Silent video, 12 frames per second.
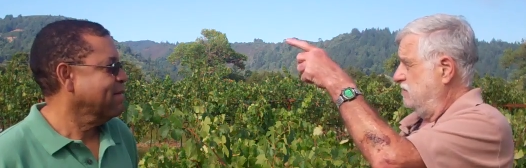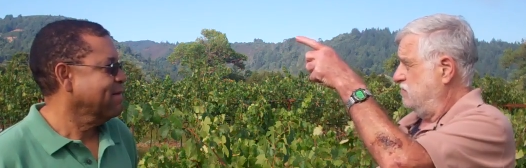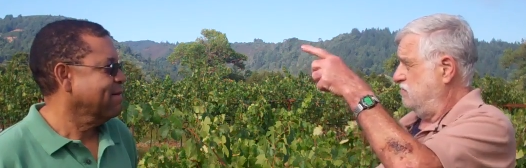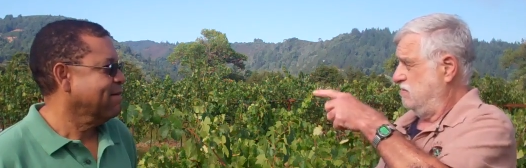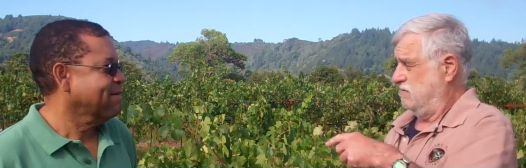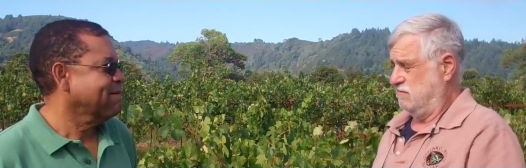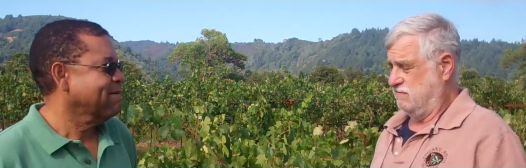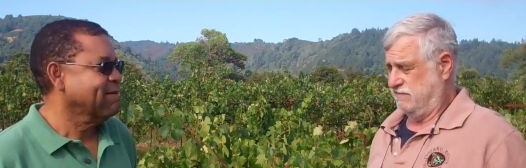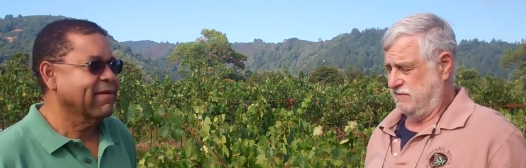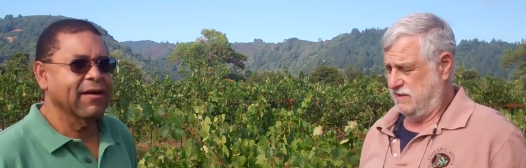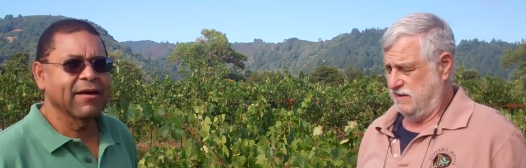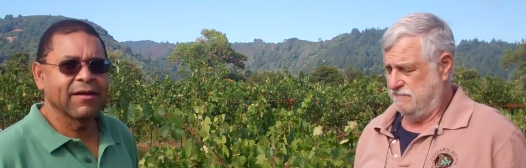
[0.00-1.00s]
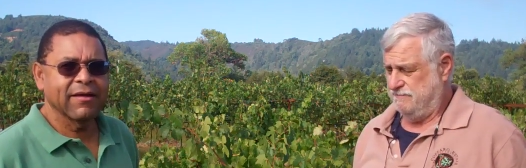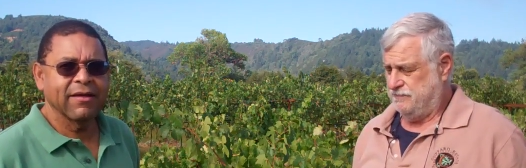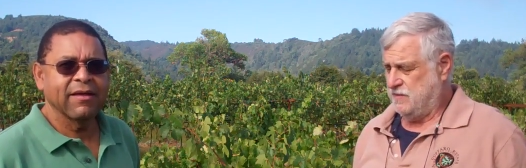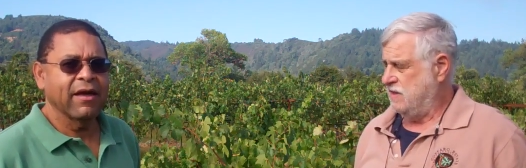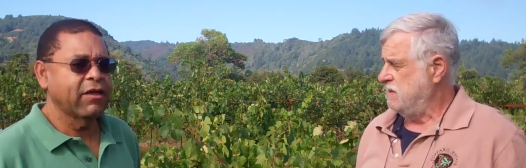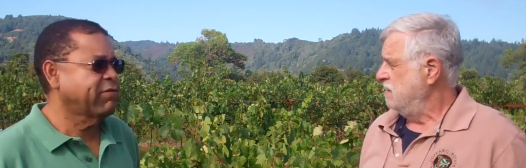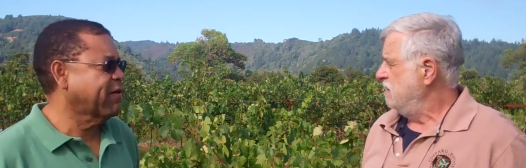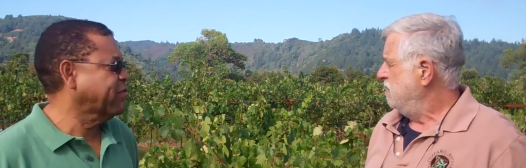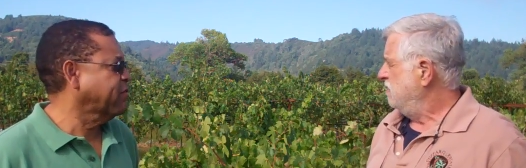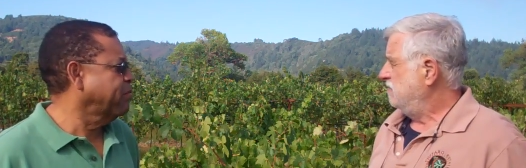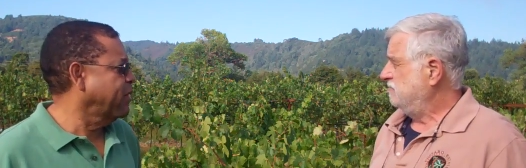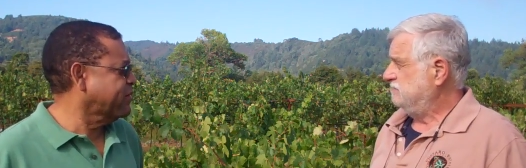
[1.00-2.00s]
Speaker 1: the corner over yeah.
Speaker 2: There. And you've got
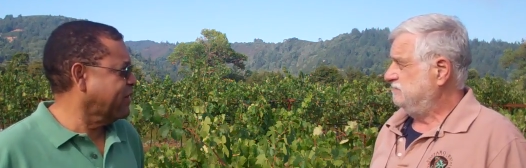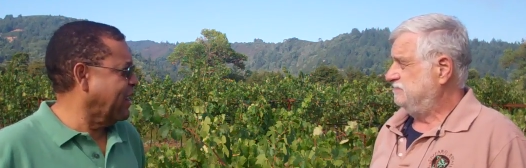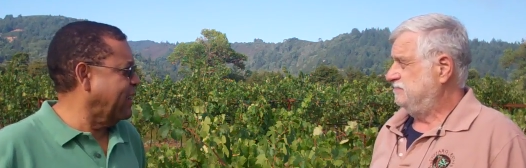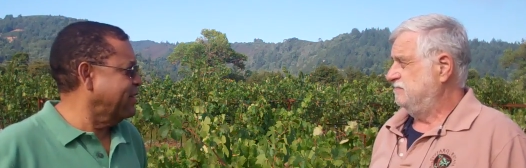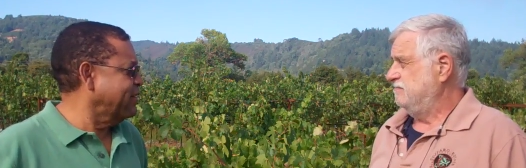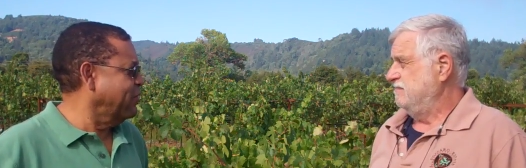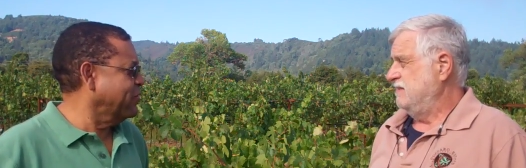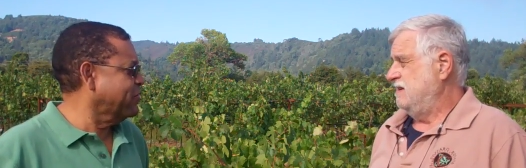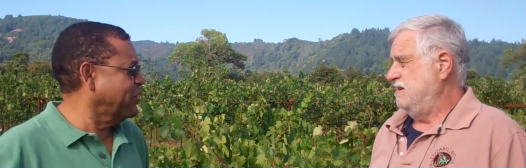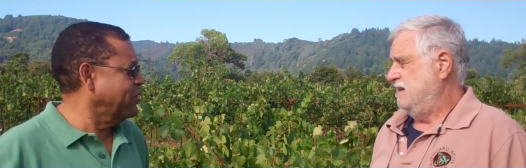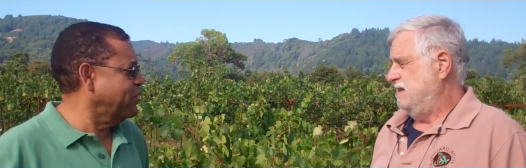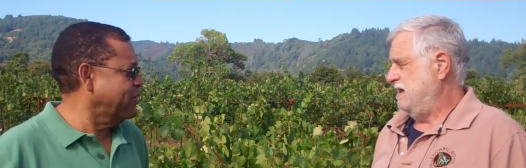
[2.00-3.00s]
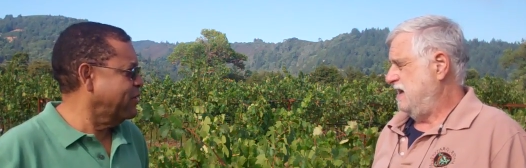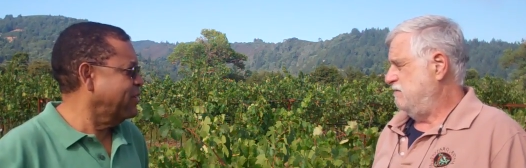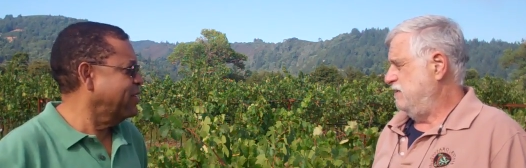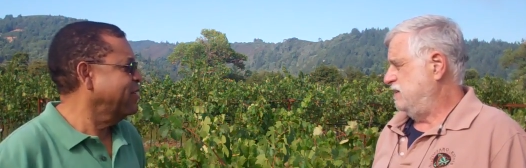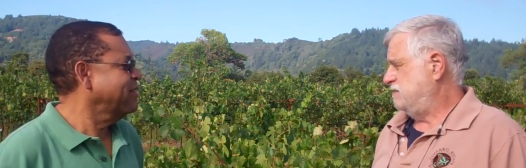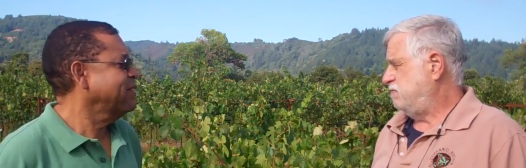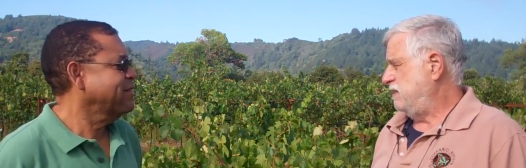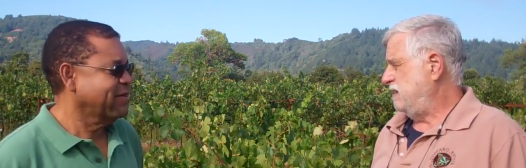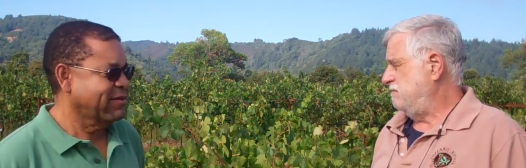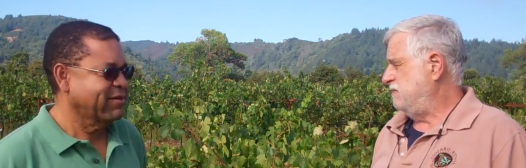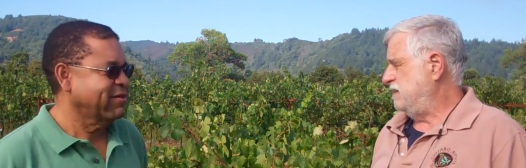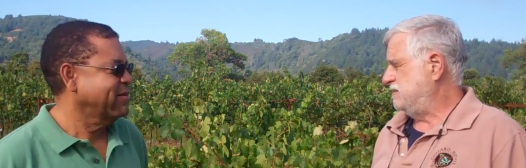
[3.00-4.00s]
some Muscat
Speaker 1: also. Yeah, we just
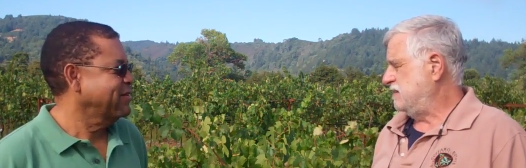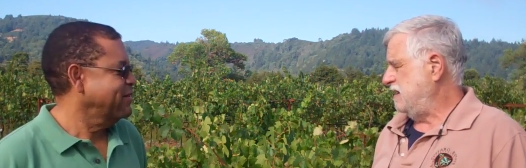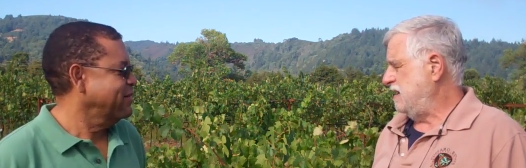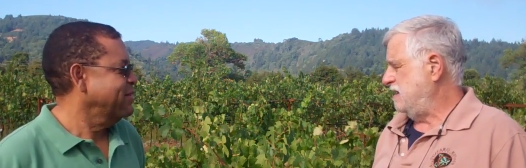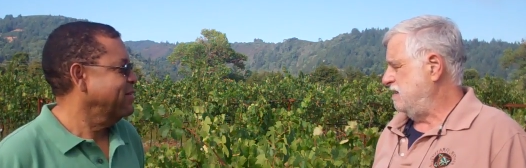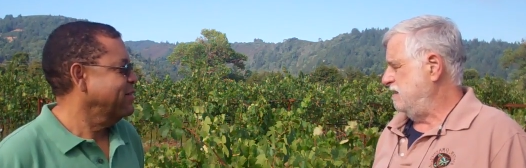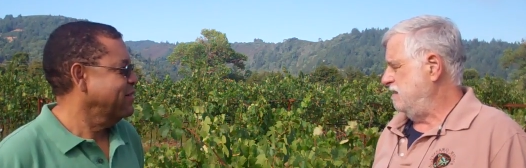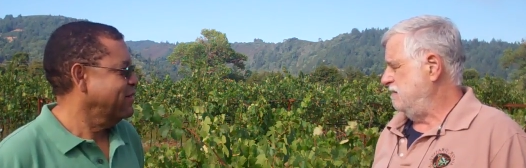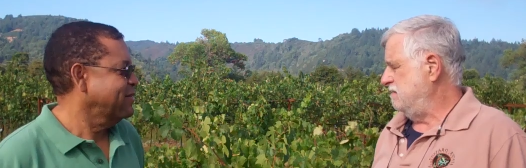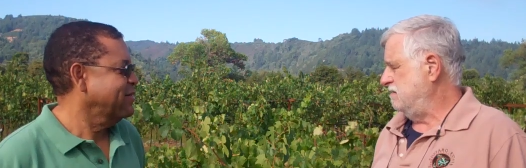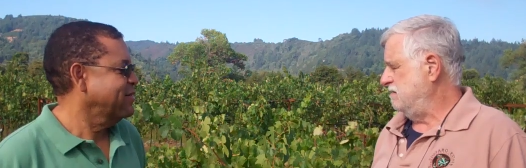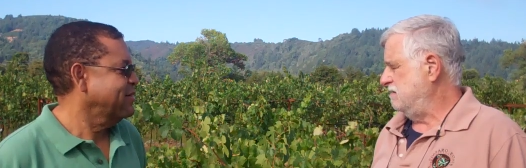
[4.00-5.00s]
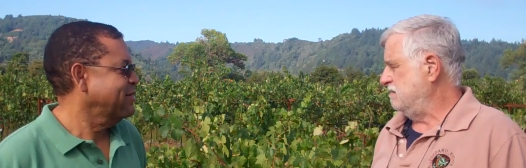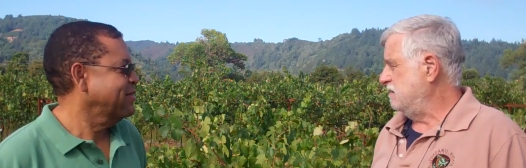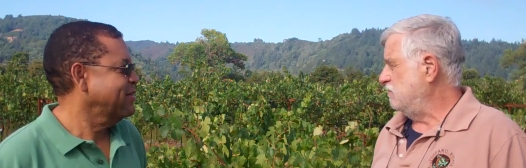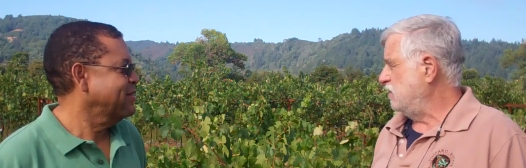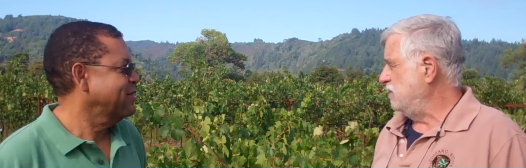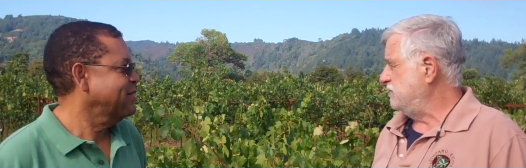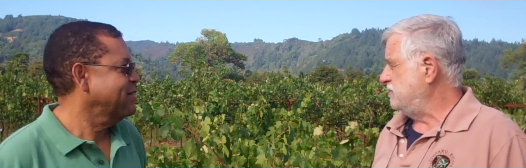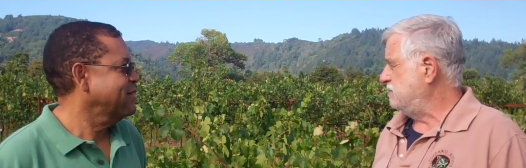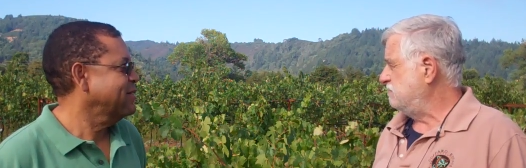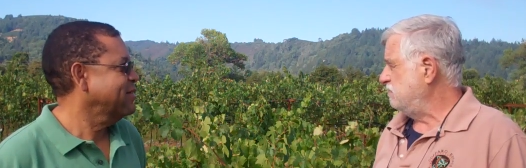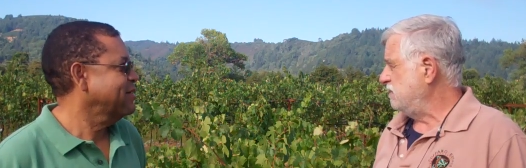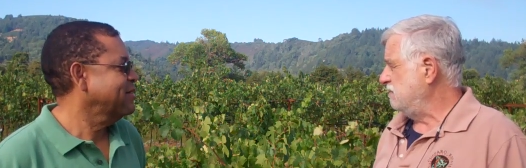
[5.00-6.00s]
planted Muscat and uh,
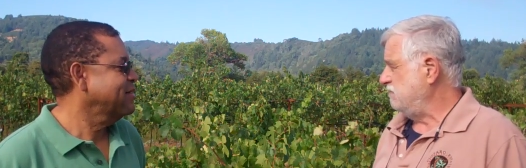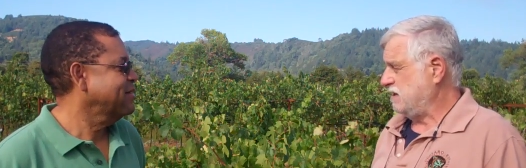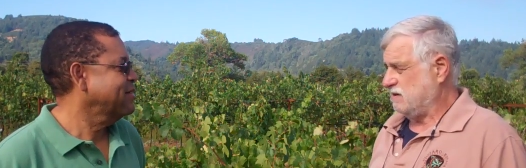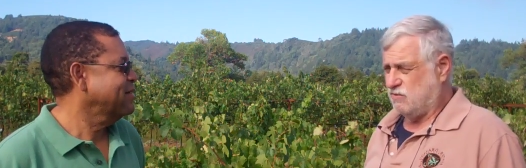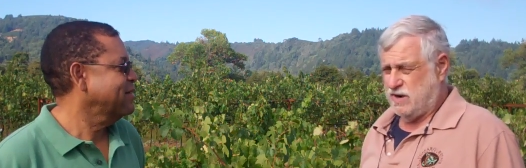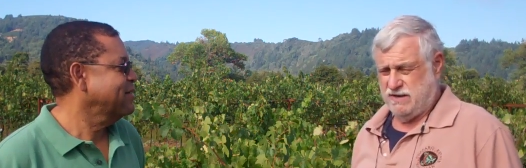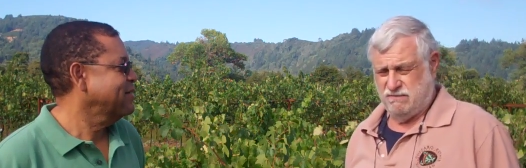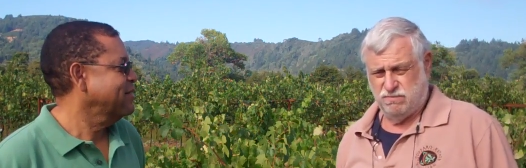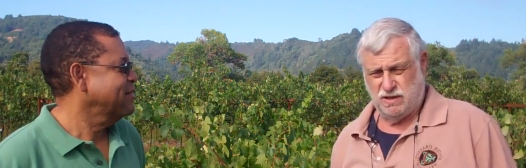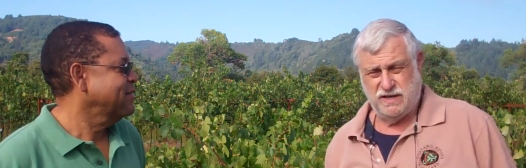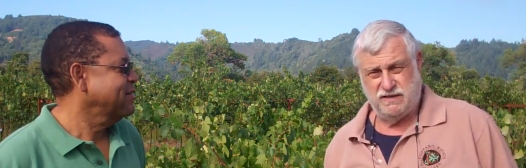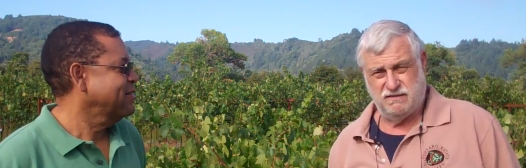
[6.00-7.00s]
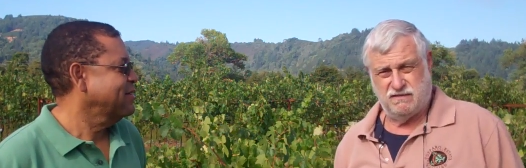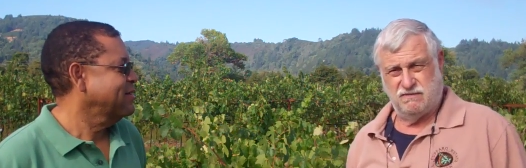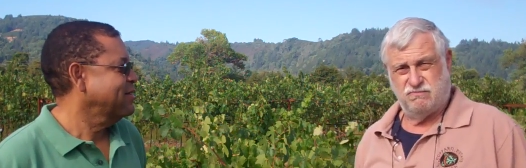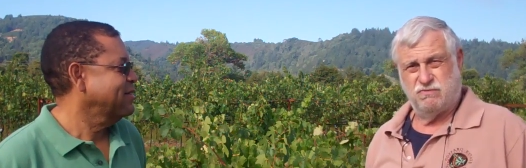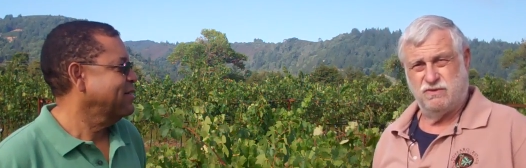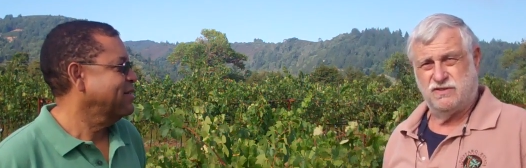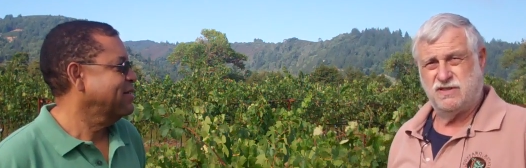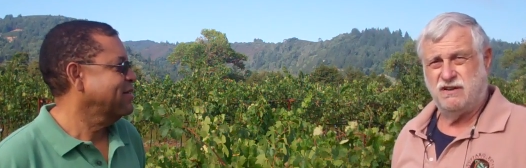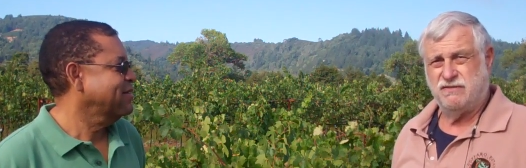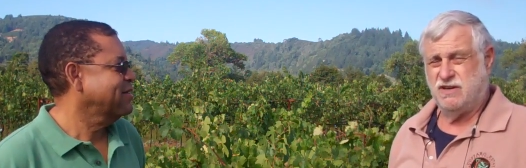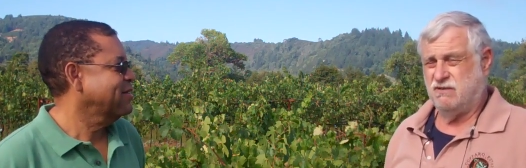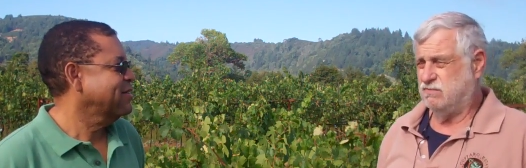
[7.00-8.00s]
Gewurz. We're going to make a white blend with
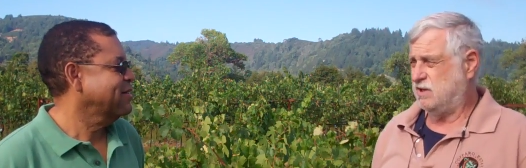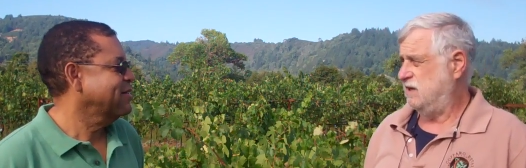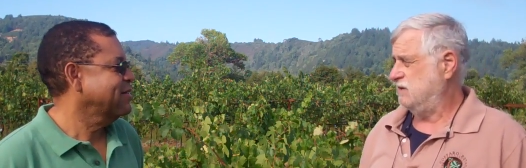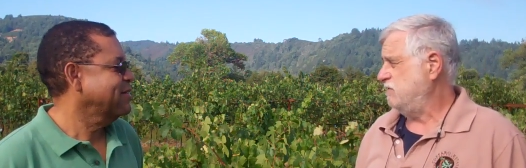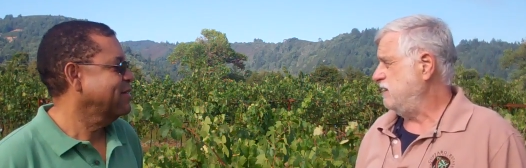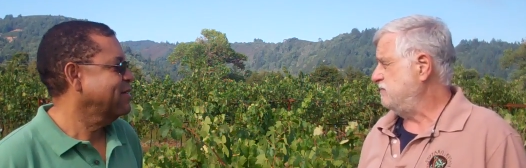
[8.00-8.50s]
Sauvignon Blanc. We